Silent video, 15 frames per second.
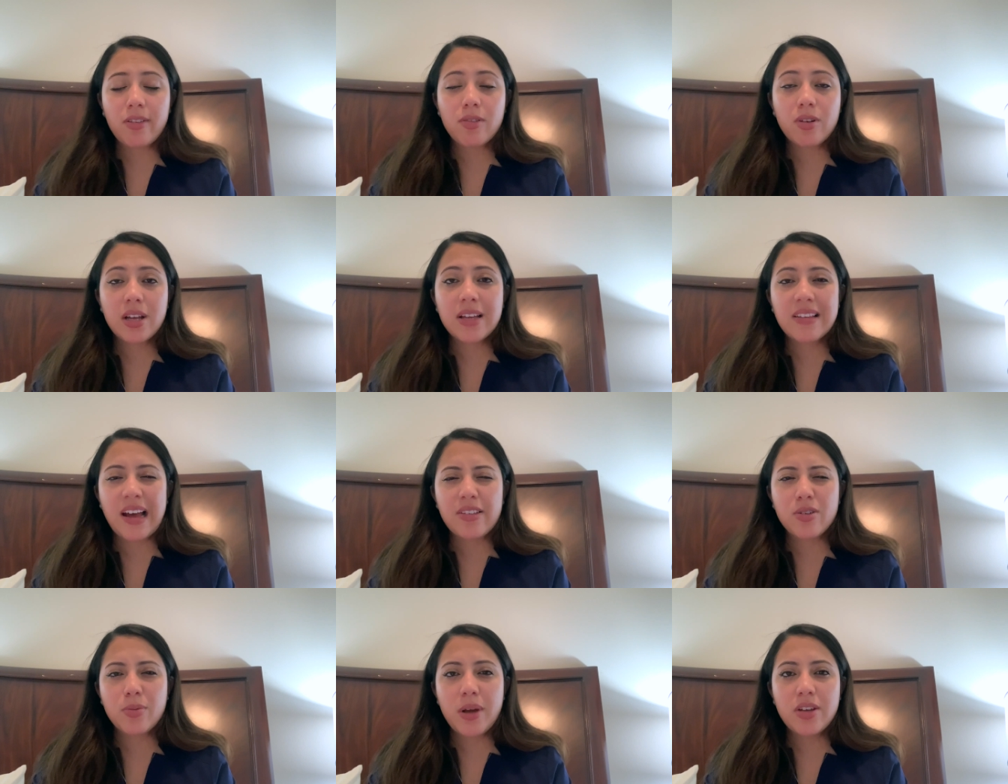
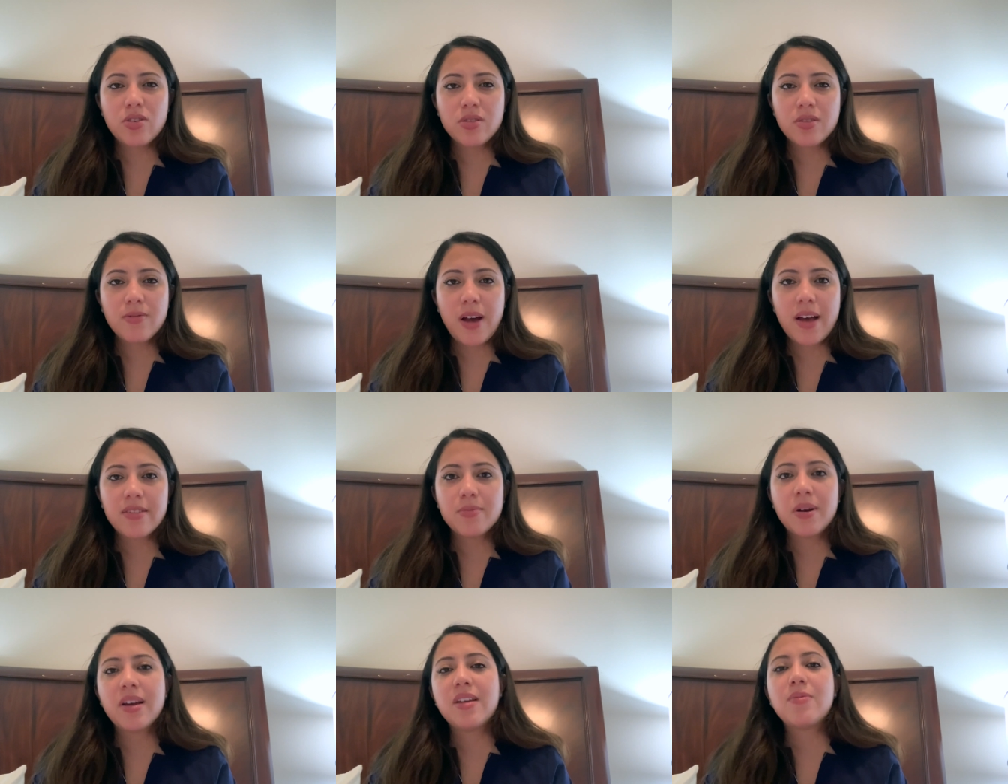exacerbations of
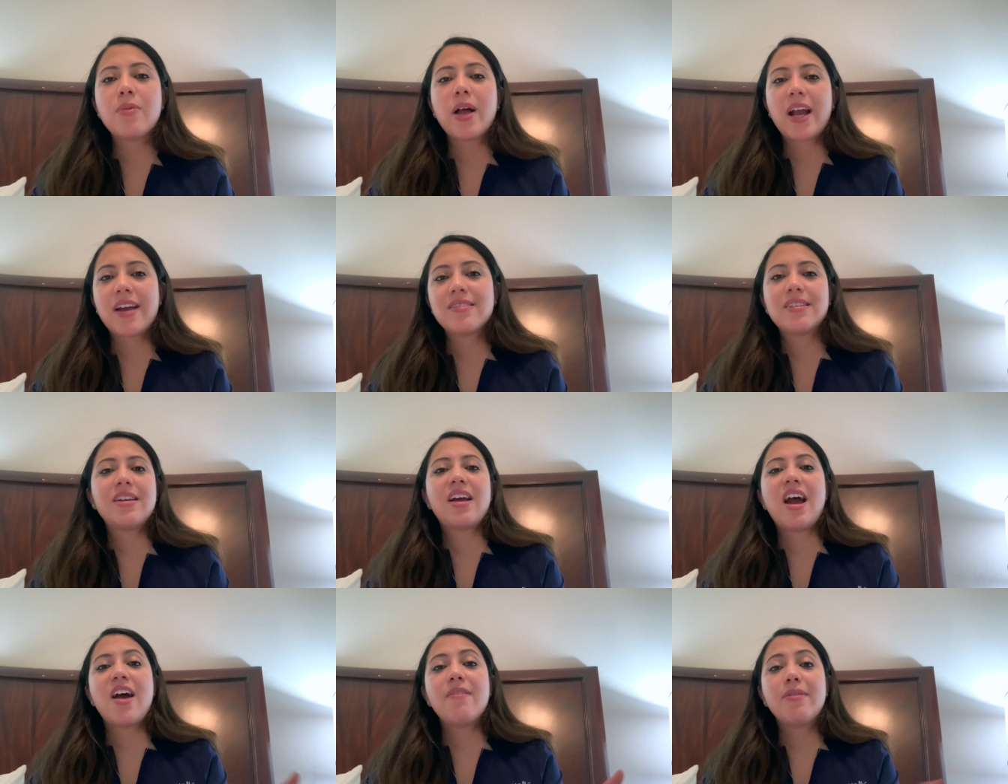asthma. And like I
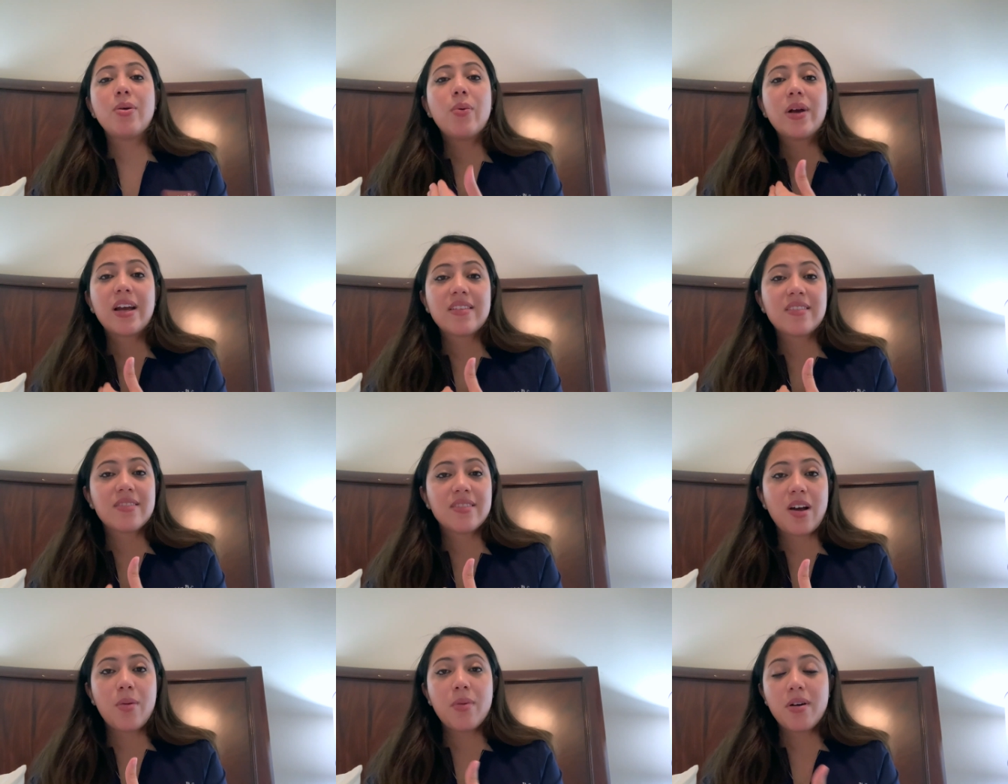said, everyone gets
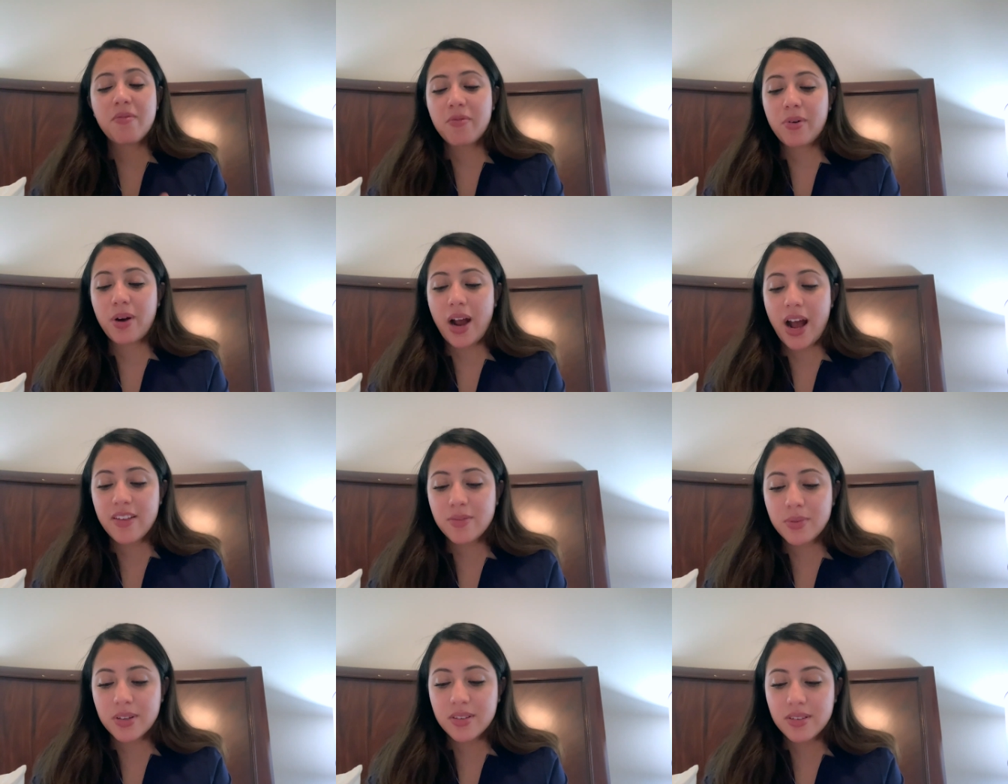a SABA for
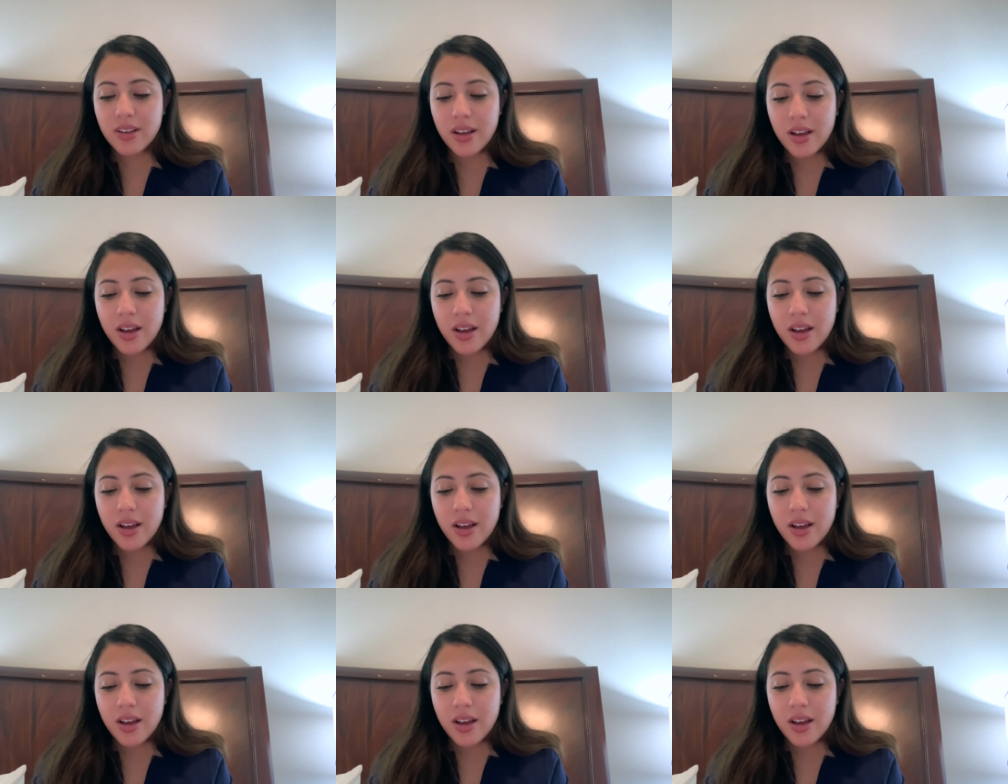asthmas.